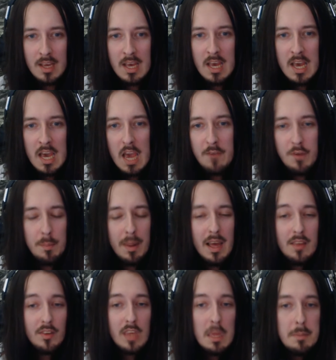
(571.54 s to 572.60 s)
If your players
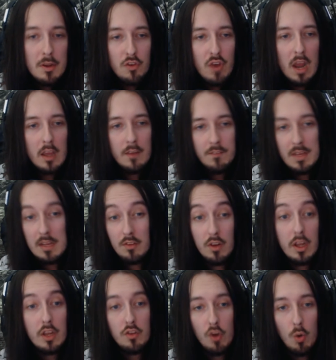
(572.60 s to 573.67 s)
are keeping track of things like
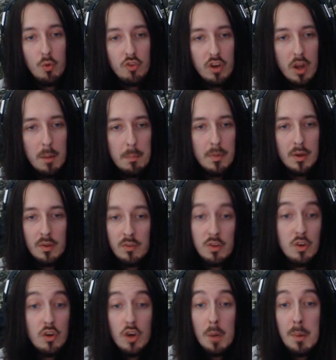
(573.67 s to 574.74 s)
soldier numbers, you
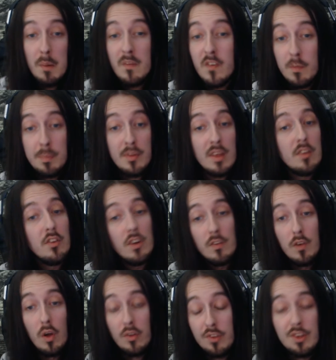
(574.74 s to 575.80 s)
can come up with a percentage of
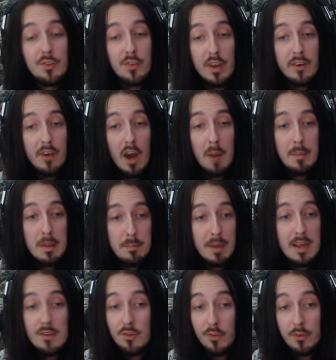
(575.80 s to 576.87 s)
losses for their army
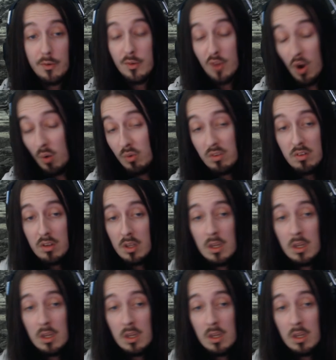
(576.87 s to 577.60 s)
based on the result.